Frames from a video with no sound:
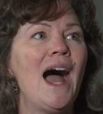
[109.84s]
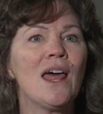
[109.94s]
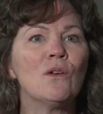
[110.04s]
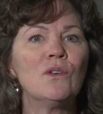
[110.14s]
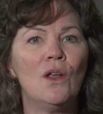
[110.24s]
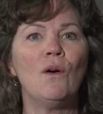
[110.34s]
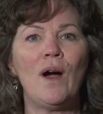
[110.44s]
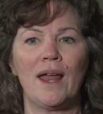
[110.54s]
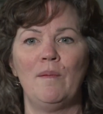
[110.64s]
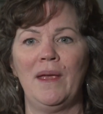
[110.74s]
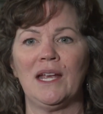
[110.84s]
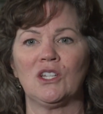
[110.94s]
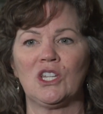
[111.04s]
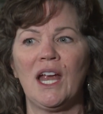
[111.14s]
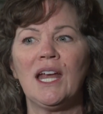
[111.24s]
I don't know how to make a
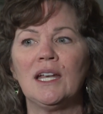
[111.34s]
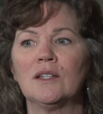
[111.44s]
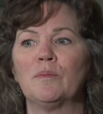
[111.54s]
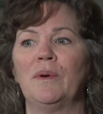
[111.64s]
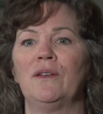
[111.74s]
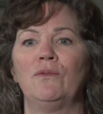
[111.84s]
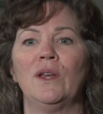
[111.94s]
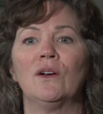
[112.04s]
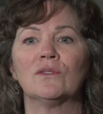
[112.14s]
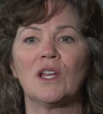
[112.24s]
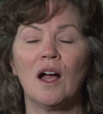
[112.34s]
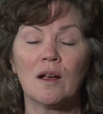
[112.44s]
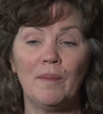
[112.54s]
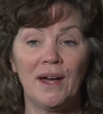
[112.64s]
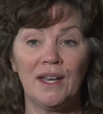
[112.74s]
change, but if we don't talk
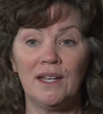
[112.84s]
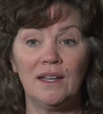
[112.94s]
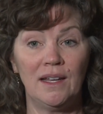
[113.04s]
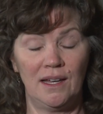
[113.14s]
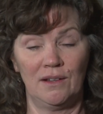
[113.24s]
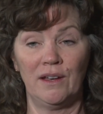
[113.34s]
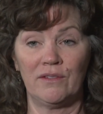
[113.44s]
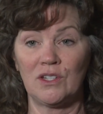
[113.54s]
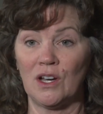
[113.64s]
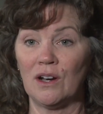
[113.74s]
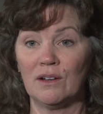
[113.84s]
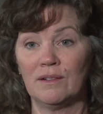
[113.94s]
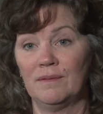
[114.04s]
about it, it'll never start.